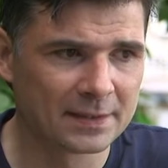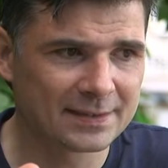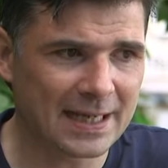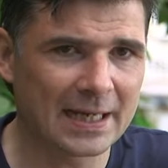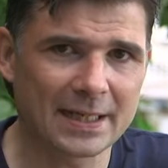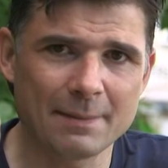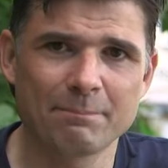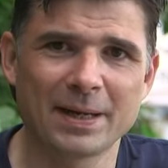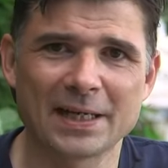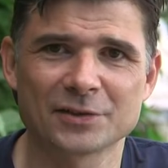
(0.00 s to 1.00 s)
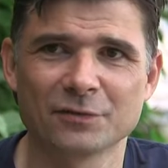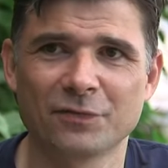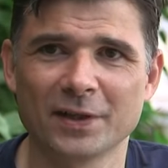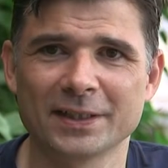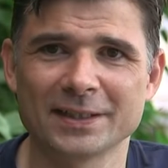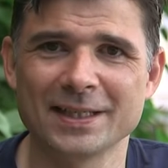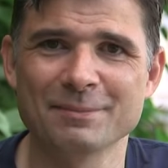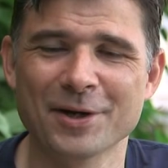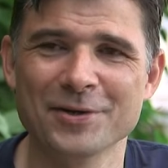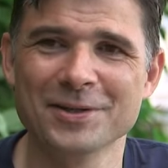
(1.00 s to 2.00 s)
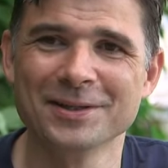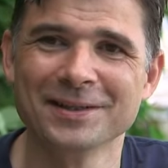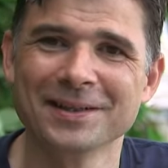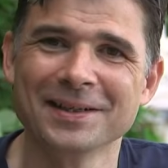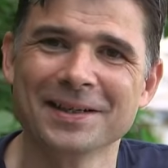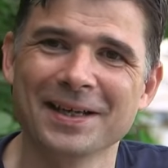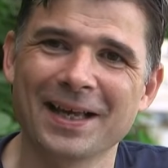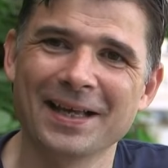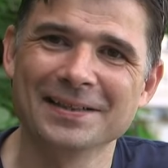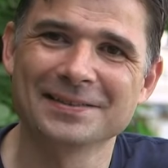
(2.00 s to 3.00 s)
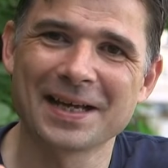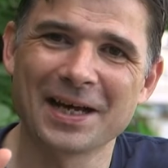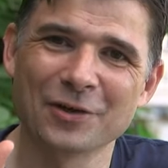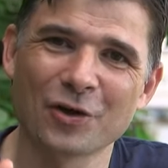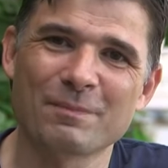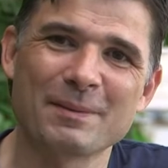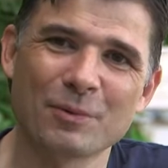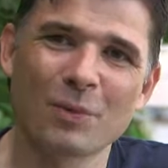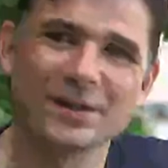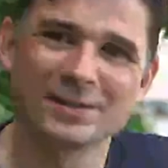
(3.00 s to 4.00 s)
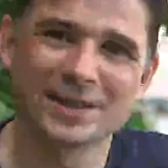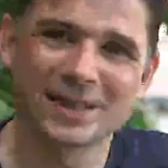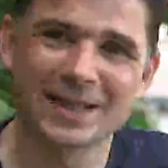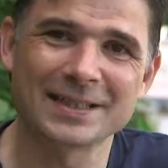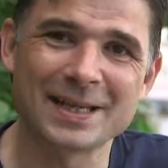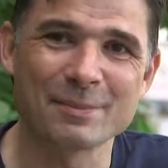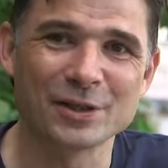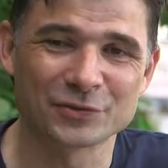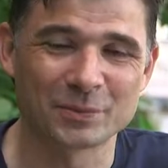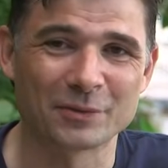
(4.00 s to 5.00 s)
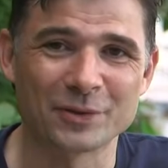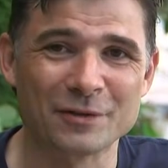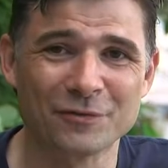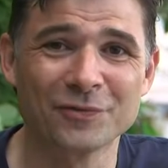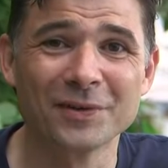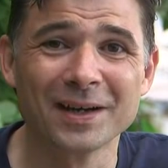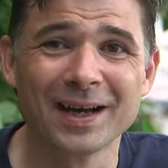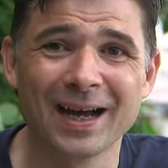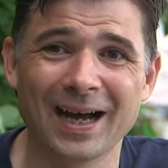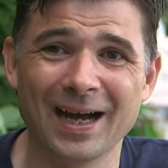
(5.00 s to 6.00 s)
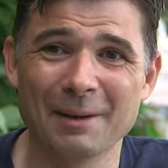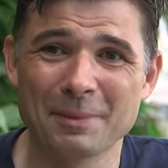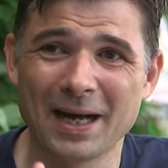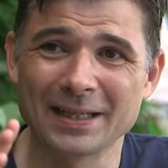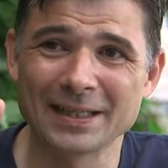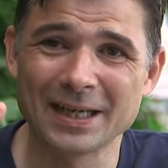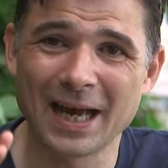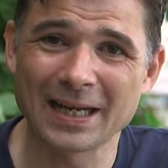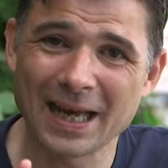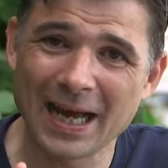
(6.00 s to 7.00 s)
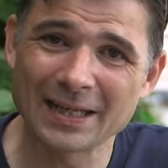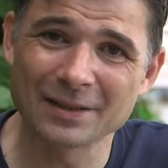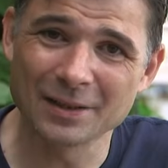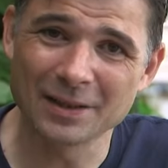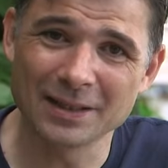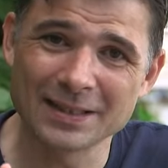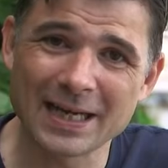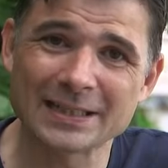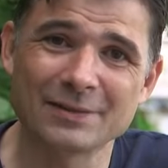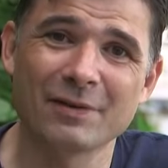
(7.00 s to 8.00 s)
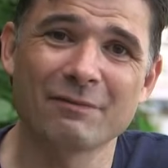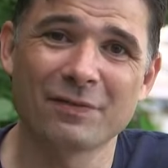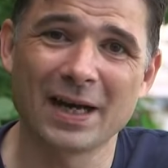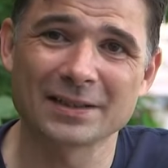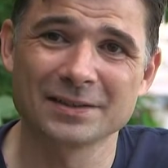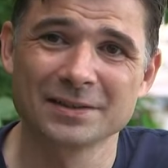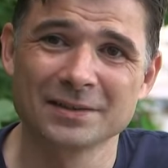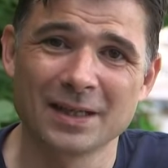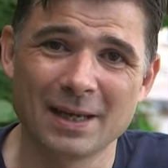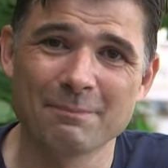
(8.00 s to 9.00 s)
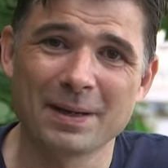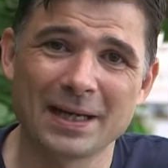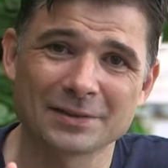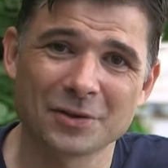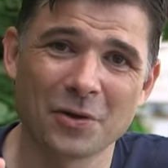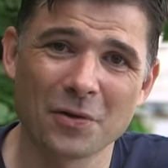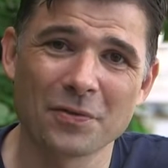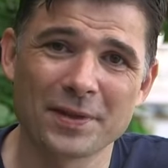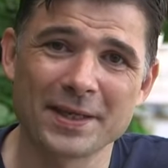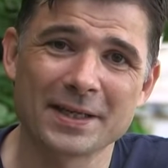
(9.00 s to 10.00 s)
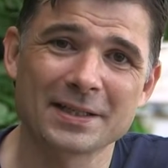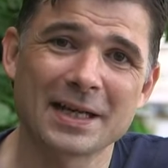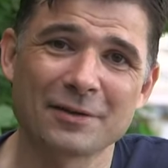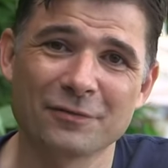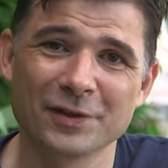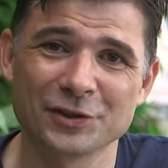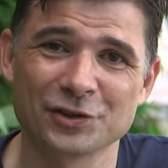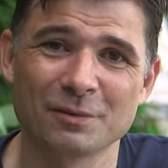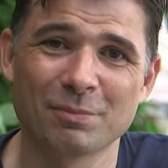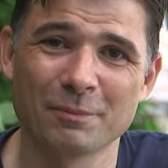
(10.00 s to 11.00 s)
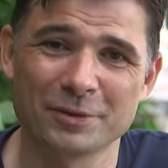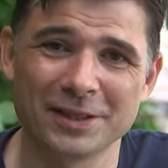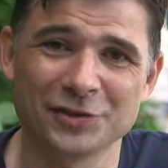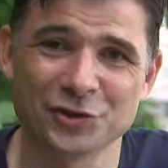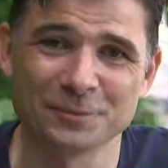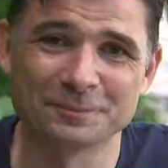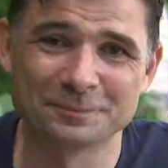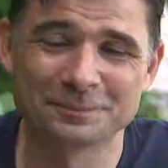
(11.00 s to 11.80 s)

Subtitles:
sad impacts of finding Nemo is that a lot of people went to collect Nemos from the reef, and it had a negative impact on the clownfish population.